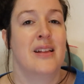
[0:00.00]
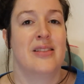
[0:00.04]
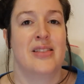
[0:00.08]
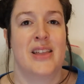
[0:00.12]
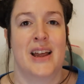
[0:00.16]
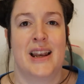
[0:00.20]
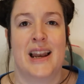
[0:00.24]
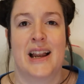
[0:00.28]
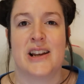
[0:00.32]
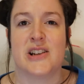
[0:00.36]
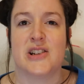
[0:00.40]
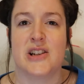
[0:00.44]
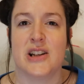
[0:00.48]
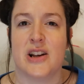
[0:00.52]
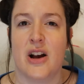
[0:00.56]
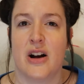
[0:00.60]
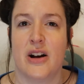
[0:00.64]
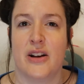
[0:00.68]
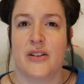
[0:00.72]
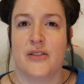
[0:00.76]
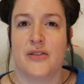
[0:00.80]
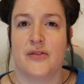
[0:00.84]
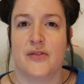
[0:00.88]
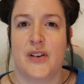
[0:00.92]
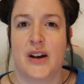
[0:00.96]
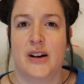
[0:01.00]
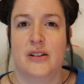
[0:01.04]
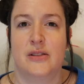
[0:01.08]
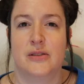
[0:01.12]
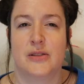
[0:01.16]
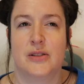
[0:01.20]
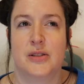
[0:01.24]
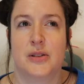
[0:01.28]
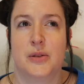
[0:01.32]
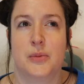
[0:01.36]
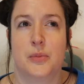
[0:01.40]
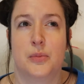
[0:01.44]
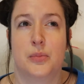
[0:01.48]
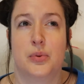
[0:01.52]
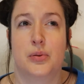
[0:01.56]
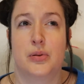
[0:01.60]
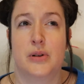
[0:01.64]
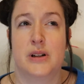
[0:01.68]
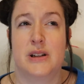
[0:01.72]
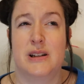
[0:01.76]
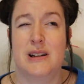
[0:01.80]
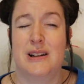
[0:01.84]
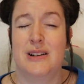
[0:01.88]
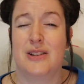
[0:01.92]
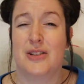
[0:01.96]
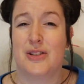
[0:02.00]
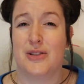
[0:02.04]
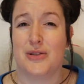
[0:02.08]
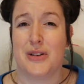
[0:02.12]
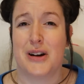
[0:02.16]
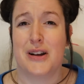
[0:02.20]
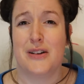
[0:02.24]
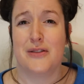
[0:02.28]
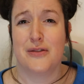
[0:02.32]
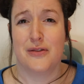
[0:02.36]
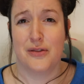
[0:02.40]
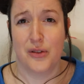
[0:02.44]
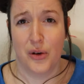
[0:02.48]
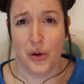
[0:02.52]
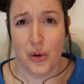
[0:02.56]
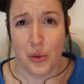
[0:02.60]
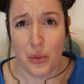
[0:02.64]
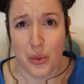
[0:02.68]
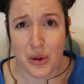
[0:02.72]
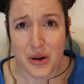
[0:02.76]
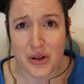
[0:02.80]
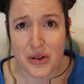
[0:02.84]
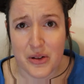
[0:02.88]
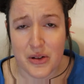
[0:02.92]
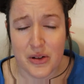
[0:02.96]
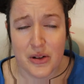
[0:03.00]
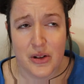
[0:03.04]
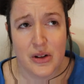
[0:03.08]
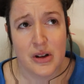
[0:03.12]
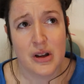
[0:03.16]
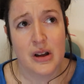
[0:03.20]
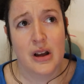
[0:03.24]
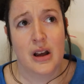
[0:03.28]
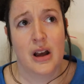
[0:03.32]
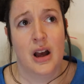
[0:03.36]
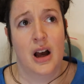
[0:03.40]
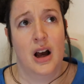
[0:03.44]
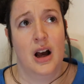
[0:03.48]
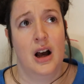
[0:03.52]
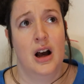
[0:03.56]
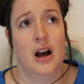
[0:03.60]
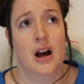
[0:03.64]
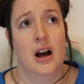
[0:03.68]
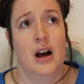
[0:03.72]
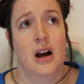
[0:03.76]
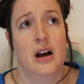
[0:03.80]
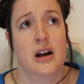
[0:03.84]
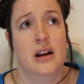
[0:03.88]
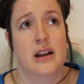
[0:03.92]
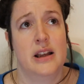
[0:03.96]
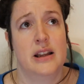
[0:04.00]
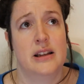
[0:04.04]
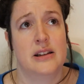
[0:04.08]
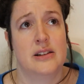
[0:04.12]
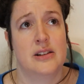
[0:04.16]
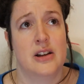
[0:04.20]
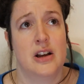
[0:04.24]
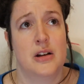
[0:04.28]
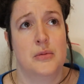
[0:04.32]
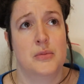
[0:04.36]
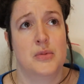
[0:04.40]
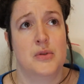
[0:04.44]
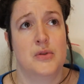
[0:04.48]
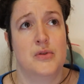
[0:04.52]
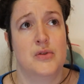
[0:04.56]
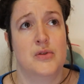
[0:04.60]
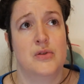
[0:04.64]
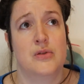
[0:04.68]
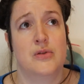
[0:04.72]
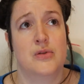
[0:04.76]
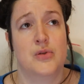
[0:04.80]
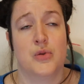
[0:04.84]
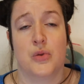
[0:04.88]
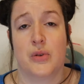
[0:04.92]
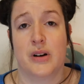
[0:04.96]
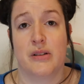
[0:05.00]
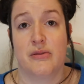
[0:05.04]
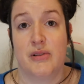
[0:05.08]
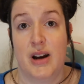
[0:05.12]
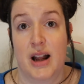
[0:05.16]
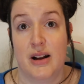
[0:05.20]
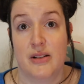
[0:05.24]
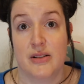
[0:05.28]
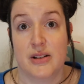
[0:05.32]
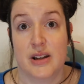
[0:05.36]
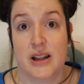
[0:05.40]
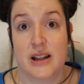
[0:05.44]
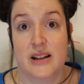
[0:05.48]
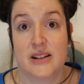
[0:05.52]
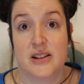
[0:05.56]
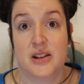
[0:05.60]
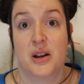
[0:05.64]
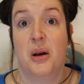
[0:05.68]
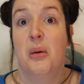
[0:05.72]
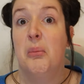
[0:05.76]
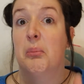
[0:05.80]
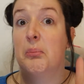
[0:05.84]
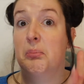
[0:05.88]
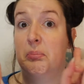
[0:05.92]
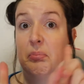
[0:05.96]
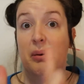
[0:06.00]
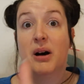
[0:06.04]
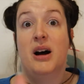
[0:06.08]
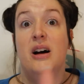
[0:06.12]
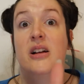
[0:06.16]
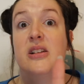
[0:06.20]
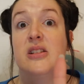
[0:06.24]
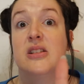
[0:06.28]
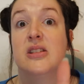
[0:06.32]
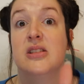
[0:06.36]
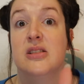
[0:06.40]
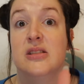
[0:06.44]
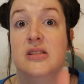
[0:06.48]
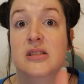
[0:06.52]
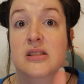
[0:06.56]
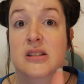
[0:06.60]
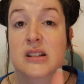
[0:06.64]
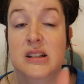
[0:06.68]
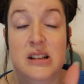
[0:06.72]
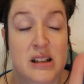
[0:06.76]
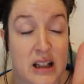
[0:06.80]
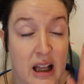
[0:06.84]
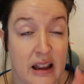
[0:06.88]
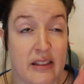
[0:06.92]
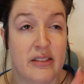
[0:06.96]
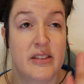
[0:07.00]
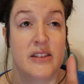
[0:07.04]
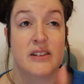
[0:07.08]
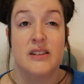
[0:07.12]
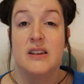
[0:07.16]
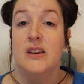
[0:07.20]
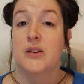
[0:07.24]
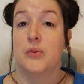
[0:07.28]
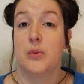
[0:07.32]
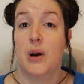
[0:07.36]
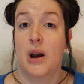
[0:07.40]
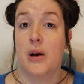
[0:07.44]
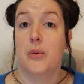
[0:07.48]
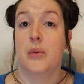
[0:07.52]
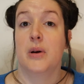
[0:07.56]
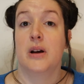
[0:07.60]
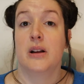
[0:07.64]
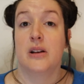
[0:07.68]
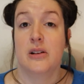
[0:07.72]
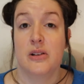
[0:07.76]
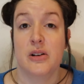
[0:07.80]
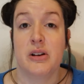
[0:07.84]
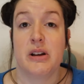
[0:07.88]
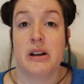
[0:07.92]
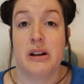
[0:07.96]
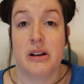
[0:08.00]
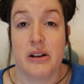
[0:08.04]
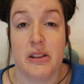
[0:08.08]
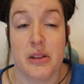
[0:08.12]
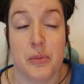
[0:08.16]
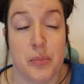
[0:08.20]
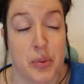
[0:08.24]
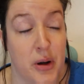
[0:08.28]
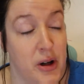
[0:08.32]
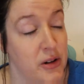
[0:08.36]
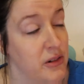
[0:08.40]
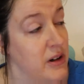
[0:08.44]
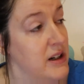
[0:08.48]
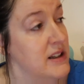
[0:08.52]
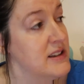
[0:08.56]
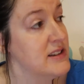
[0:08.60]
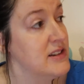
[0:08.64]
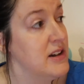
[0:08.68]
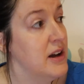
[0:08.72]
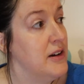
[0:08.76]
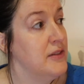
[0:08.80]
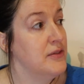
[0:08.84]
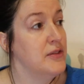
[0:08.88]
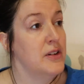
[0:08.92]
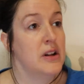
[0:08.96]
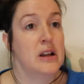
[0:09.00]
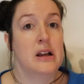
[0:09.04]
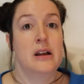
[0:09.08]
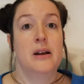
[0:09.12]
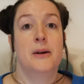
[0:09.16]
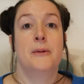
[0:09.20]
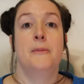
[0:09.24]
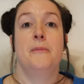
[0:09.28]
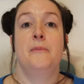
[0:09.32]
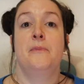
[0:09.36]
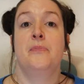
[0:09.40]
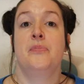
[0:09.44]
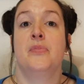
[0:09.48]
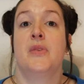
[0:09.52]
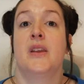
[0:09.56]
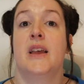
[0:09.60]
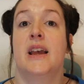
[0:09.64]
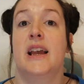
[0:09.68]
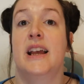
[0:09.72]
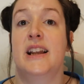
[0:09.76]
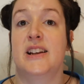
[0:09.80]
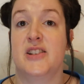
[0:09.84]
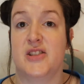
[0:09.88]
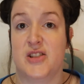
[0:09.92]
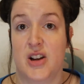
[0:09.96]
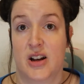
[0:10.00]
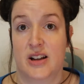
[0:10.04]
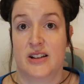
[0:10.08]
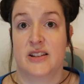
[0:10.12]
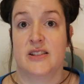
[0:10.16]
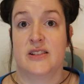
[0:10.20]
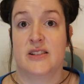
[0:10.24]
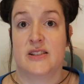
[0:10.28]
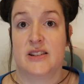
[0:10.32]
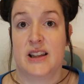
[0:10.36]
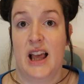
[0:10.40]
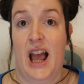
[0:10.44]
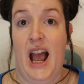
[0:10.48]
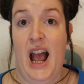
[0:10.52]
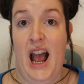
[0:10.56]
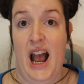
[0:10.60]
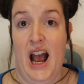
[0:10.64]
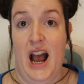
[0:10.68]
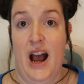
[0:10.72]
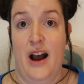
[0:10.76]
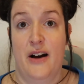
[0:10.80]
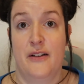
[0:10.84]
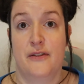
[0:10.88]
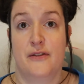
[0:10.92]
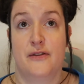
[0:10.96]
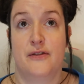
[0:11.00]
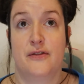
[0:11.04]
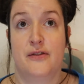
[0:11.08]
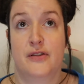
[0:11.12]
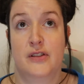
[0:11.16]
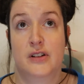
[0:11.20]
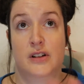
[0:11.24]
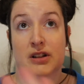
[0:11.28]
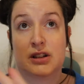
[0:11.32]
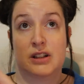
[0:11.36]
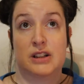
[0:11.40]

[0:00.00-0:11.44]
that actually kind of felt pretty straightforward in terms of drawing around it. But, and this is where we're looking at the progress stuff, it does have